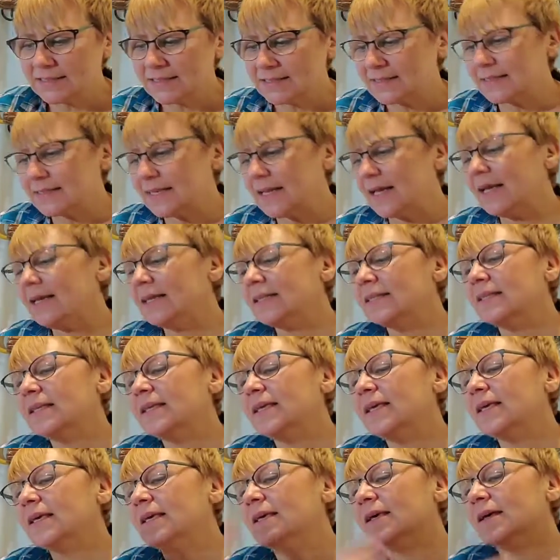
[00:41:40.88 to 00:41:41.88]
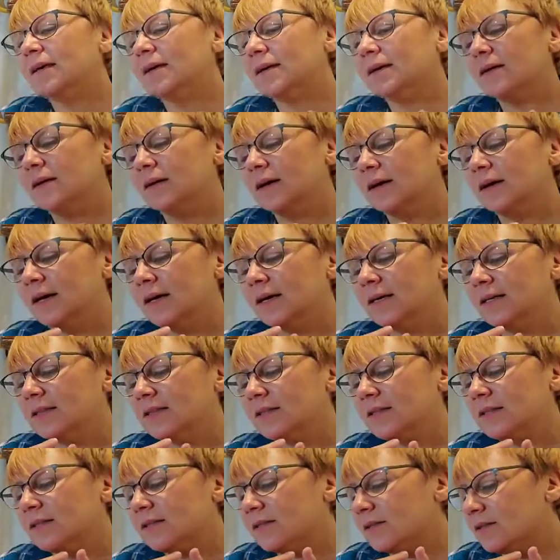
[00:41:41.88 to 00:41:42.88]
It's, I think,
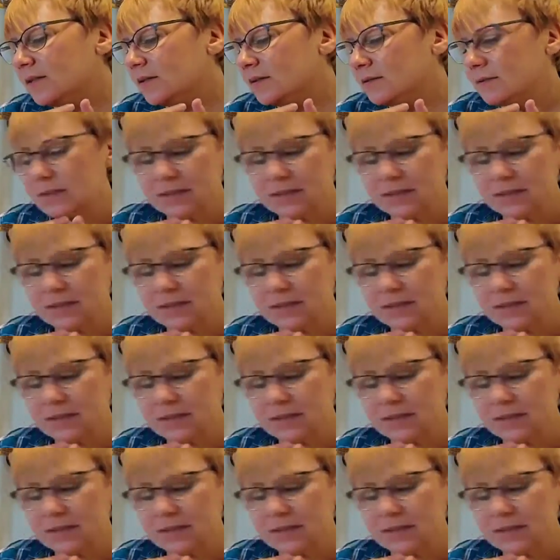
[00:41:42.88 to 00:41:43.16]
a